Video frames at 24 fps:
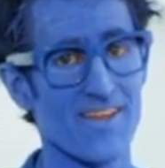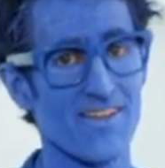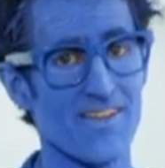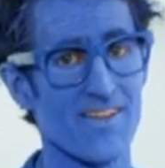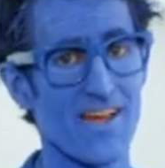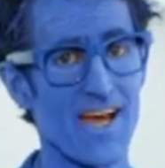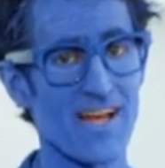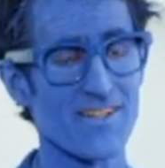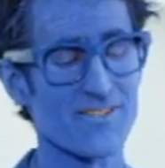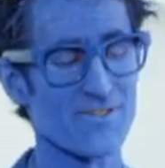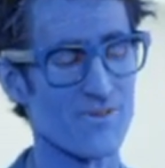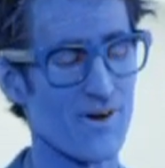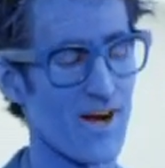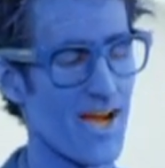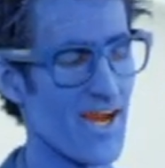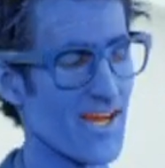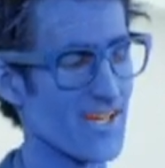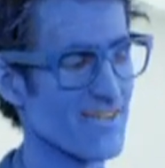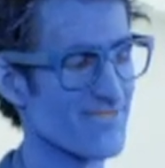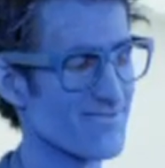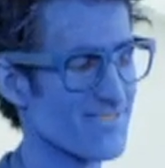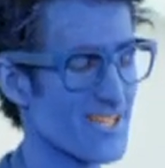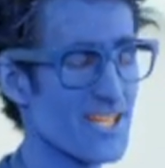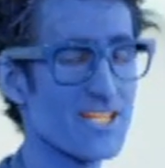That's
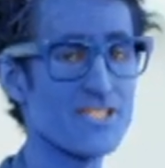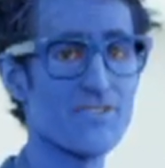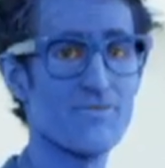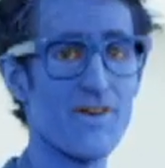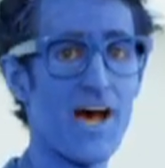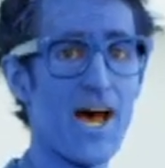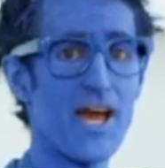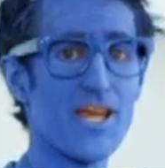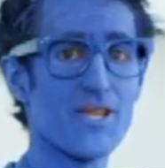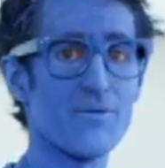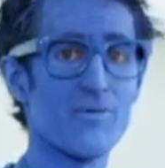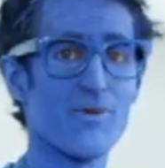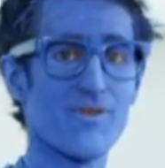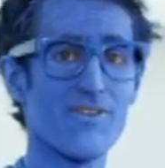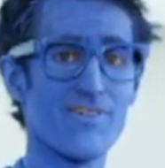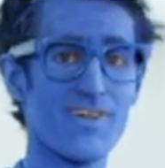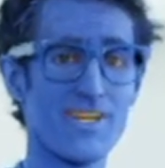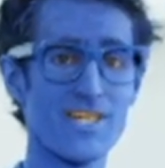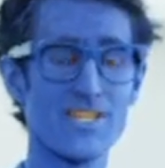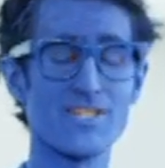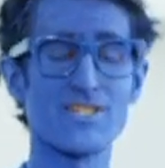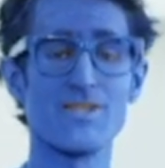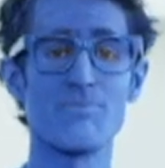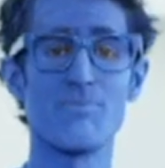right. It's valuable
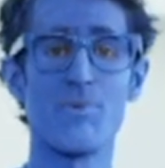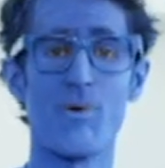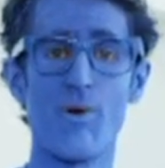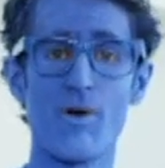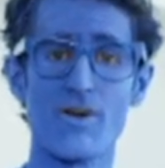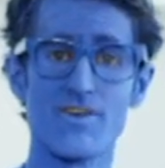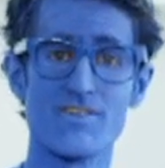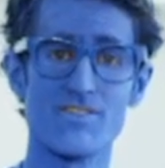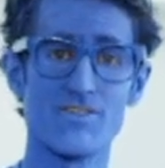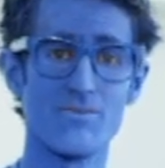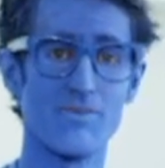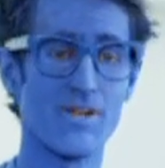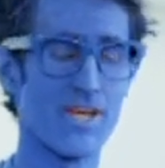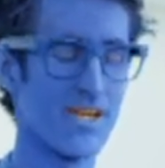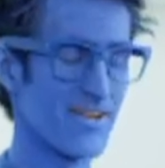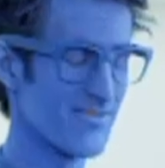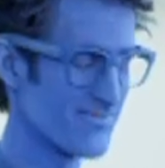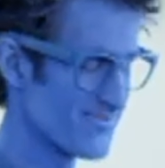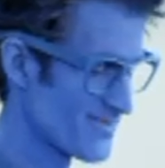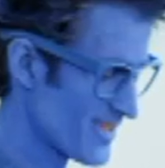and it's important to me.